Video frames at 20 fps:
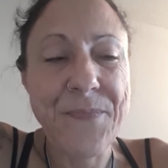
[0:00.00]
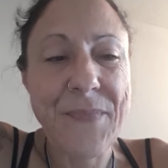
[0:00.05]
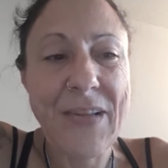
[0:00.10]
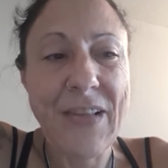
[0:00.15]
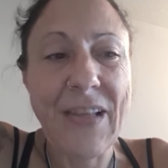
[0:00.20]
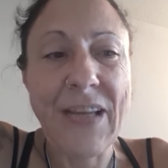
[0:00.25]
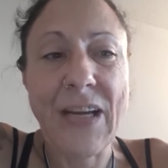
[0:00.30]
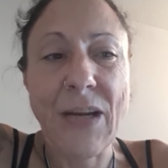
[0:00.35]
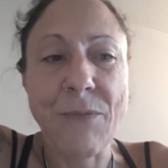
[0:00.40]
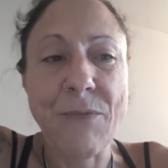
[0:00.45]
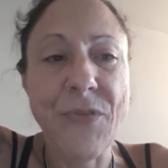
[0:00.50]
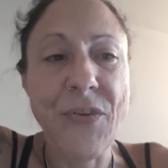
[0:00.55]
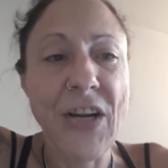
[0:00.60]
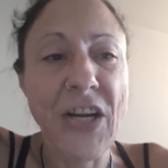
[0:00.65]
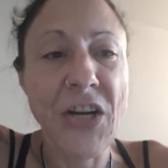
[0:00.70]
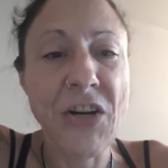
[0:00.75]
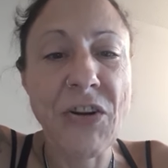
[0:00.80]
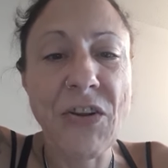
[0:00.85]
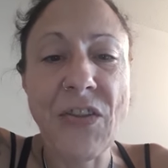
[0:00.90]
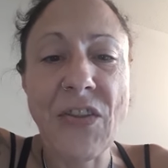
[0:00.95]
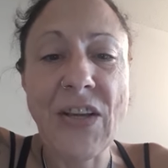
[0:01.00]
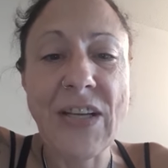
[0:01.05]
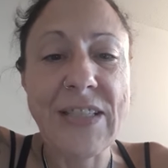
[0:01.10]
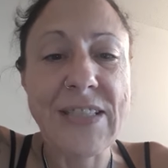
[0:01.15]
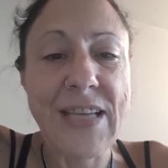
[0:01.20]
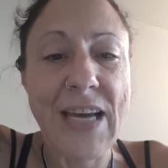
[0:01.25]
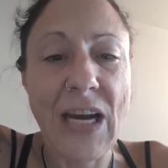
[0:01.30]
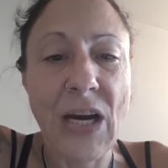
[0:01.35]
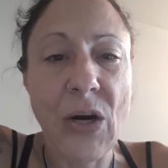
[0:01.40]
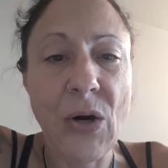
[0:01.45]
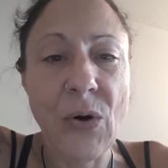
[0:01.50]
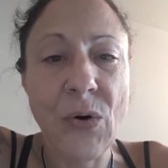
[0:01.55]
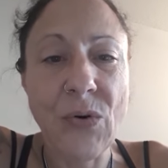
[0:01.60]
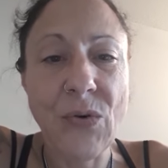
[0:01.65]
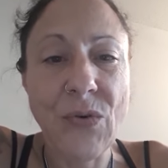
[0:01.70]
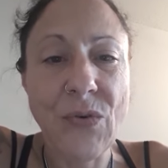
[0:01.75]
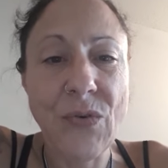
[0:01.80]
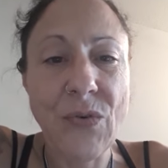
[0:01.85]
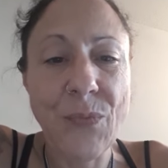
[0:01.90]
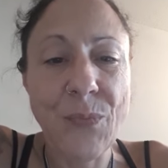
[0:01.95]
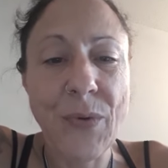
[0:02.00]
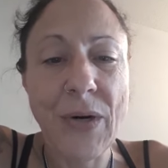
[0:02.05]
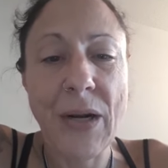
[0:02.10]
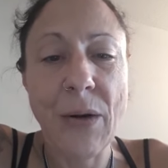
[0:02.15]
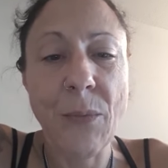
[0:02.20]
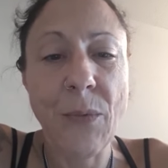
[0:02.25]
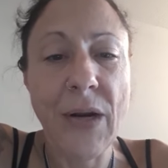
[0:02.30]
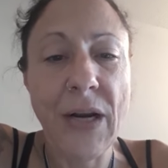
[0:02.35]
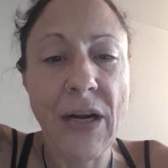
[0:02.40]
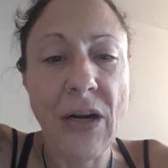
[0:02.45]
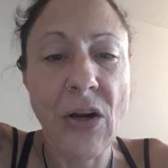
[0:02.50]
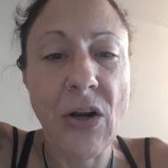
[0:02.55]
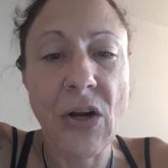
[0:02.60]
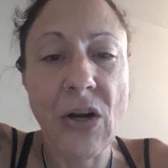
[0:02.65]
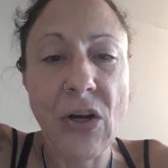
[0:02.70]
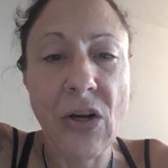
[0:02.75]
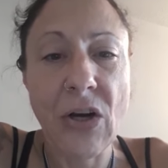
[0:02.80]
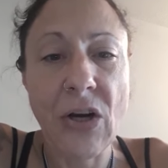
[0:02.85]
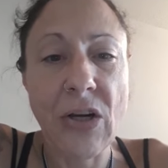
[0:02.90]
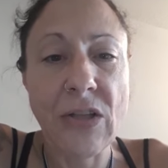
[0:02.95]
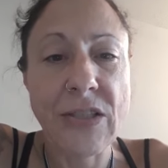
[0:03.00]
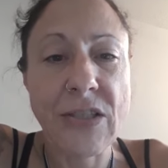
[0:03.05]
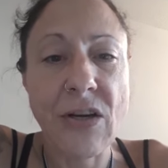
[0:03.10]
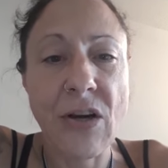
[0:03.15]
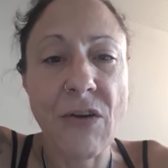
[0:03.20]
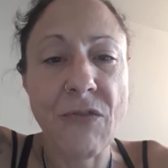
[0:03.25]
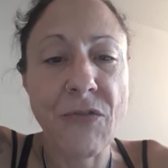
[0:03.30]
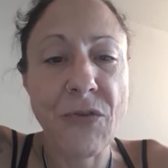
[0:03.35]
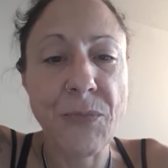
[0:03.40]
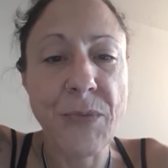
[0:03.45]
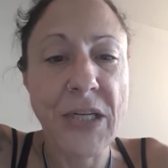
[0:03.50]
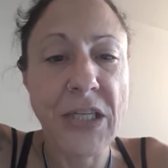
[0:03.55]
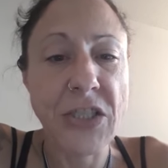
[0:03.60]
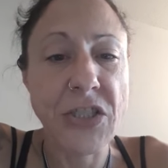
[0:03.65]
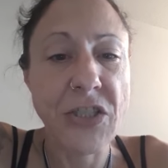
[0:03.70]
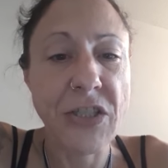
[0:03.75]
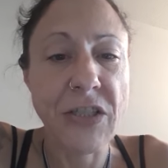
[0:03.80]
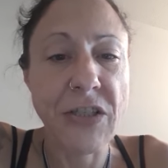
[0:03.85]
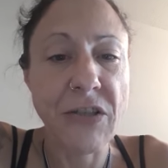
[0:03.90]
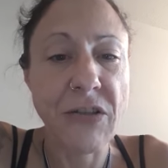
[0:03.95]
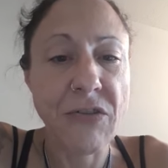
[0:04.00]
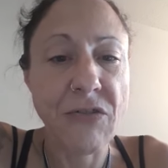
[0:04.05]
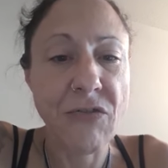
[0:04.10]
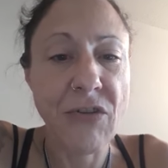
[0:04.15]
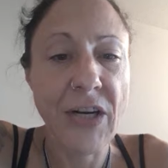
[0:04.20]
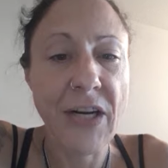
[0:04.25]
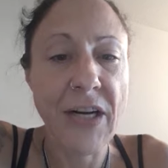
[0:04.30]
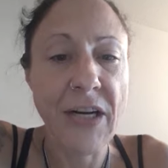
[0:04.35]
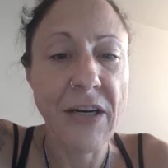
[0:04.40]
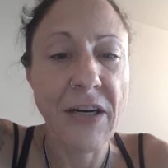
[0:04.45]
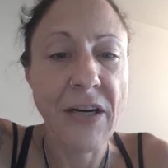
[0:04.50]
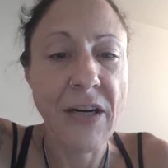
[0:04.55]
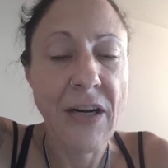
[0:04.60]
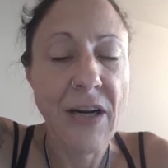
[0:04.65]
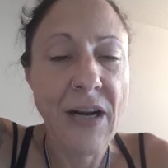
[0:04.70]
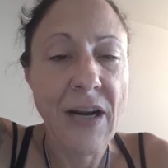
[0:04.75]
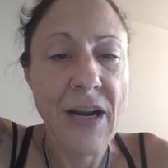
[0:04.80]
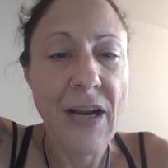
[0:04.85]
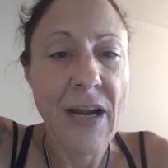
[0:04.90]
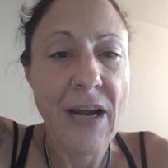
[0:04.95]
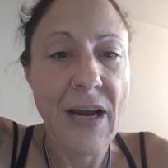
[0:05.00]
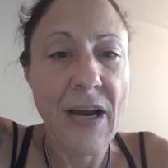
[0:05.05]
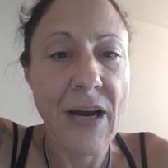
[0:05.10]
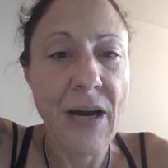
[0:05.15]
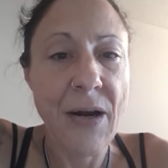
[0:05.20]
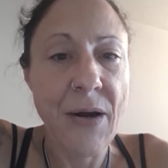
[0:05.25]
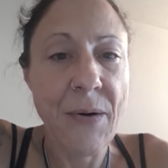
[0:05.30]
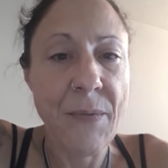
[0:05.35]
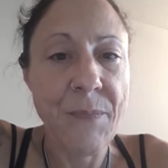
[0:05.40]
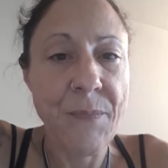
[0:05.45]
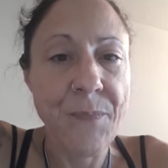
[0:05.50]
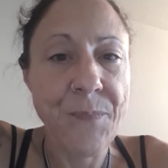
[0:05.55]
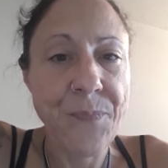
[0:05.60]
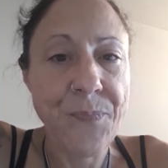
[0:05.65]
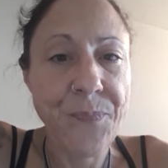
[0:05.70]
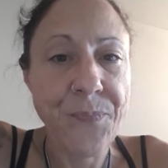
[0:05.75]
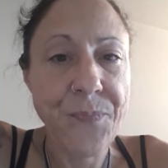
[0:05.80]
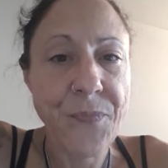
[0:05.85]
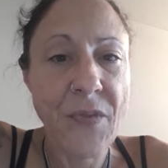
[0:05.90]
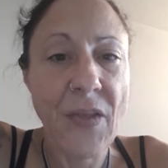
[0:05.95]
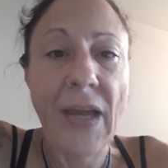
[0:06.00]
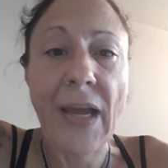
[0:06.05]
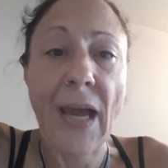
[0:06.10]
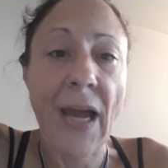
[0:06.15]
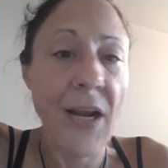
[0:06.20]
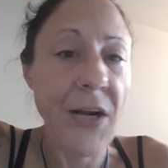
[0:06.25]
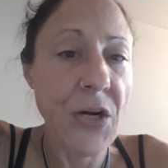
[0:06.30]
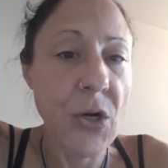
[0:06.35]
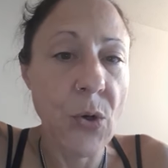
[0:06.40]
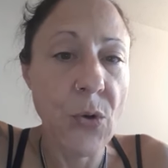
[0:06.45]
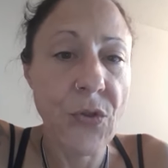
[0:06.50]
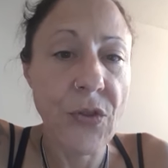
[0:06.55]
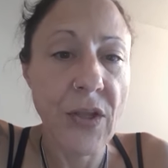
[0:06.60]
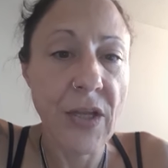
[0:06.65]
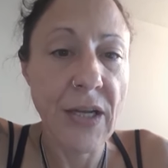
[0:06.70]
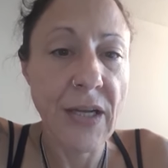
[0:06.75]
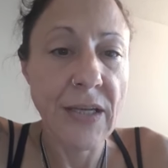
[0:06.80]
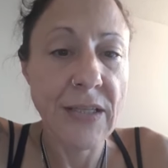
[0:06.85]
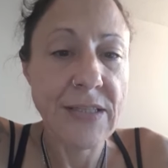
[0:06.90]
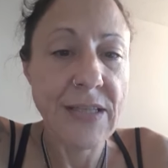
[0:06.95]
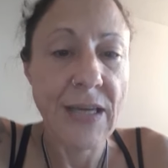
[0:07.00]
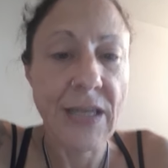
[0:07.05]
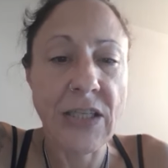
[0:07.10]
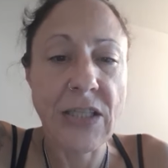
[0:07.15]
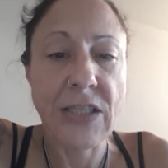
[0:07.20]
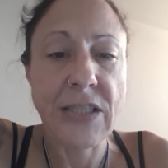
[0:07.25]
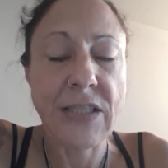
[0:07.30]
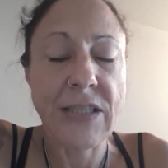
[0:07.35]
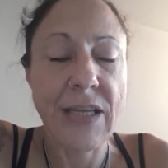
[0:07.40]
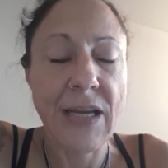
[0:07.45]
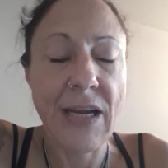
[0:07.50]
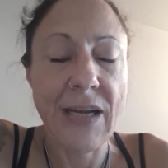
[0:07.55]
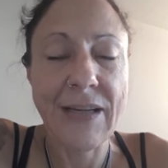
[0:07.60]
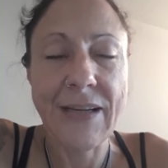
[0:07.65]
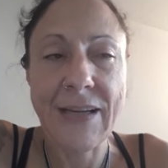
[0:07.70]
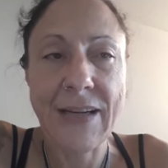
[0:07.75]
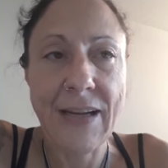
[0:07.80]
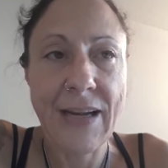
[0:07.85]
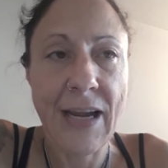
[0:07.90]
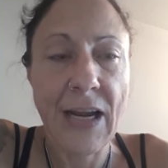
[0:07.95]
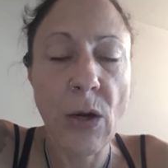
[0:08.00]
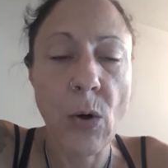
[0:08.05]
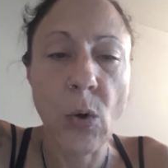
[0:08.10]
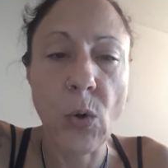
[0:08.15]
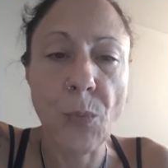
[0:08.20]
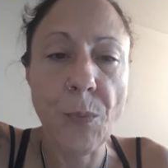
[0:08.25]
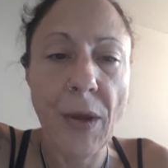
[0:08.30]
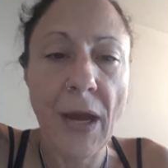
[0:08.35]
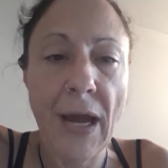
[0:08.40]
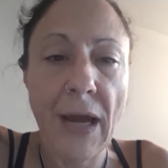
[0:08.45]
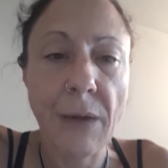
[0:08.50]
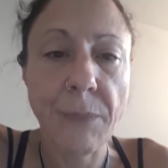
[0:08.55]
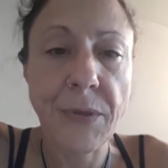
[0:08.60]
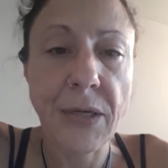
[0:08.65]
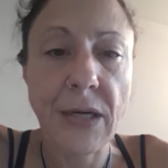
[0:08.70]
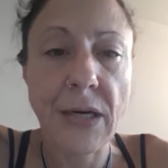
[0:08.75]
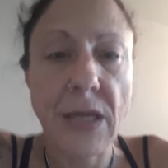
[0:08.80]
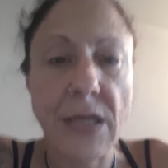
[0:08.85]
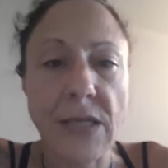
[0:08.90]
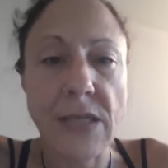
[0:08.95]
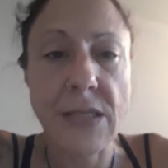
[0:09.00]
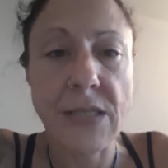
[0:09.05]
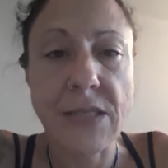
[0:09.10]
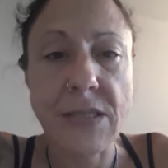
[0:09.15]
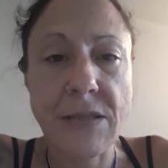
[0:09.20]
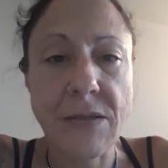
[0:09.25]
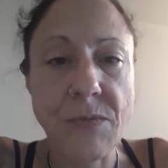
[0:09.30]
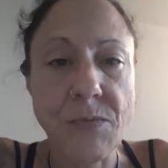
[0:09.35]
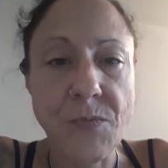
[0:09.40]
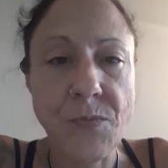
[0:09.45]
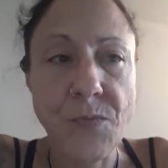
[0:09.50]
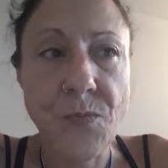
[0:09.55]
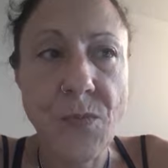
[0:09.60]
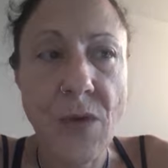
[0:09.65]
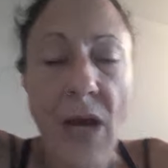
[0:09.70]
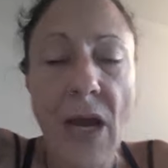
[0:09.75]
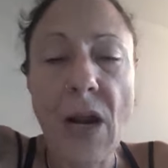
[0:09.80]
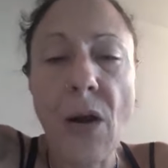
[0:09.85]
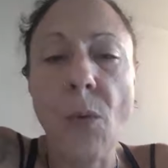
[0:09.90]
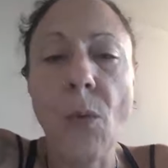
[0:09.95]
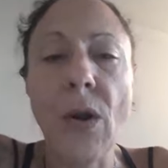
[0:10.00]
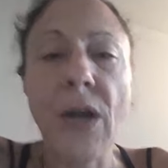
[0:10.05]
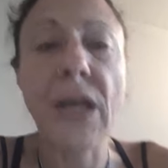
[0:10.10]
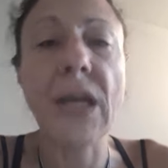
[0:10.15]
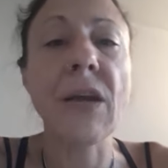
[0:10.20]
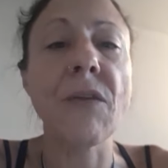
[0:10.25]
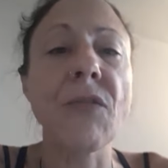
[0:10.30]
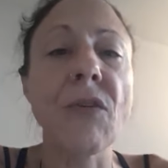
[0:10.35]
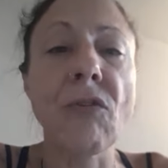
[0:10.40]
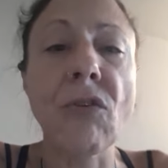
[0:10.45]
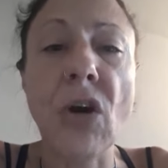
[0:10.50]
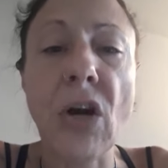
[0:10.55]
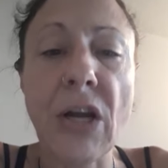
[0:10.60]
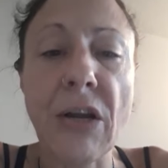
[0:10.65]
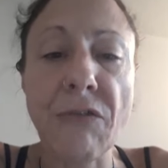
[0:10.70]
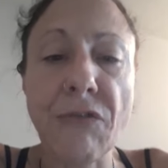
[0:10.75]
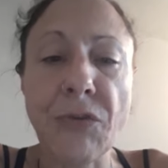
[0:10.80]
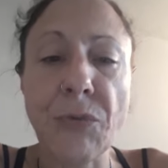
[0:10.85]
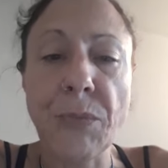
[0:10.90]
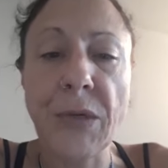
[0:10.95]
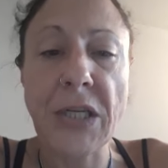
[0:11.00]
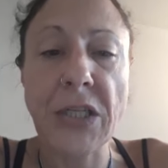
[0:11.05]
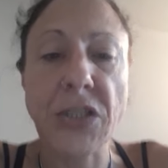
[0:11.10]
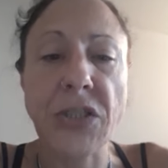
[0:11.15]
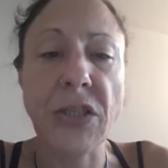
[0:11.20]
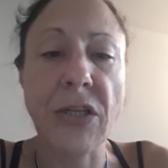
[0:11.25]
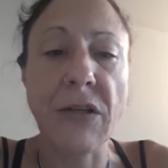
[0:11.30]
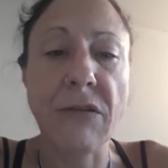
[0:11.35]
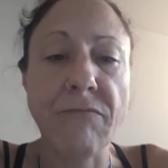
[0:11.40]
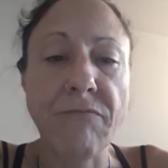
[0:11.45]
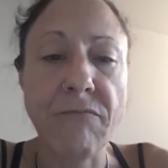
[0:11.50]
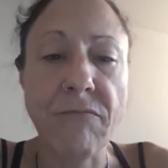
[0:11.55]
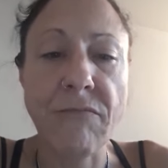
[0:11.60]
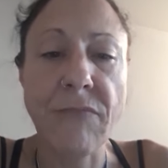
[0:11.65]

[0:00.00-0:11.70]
Like I'm figuring things out, but I wait on God's confirmation, right? Like I know things, I hold back because I don't want to give the wrong information.